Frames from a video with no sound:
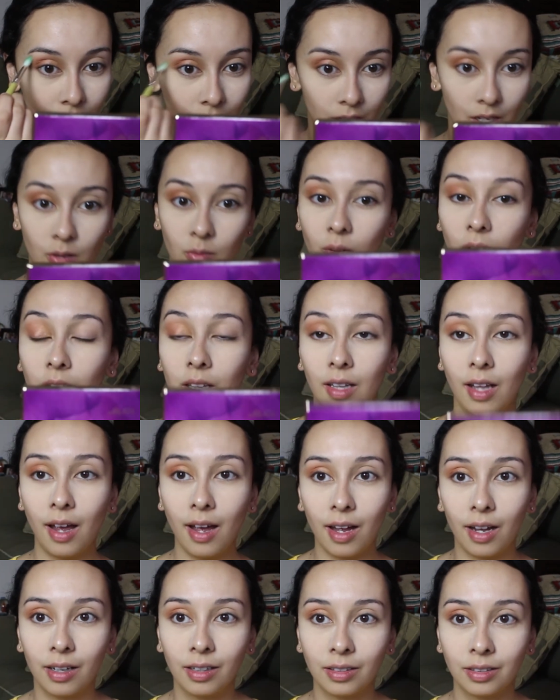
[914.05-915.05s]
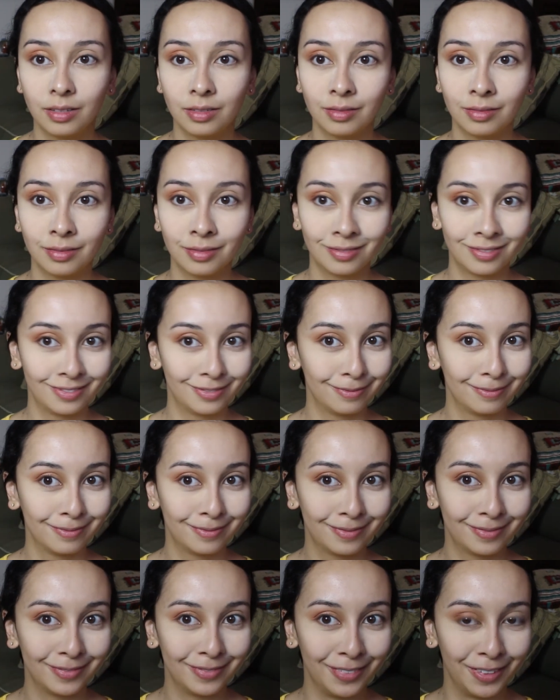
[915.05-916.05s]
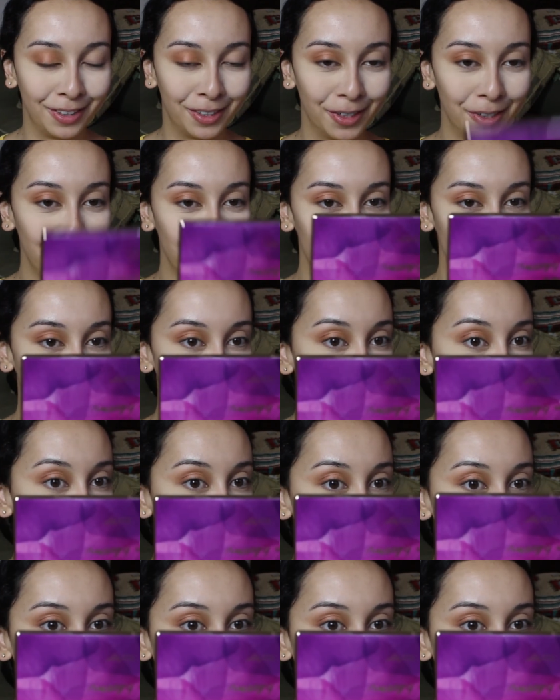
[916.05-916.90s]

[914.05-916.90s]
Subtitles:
And voila. Girl, that looks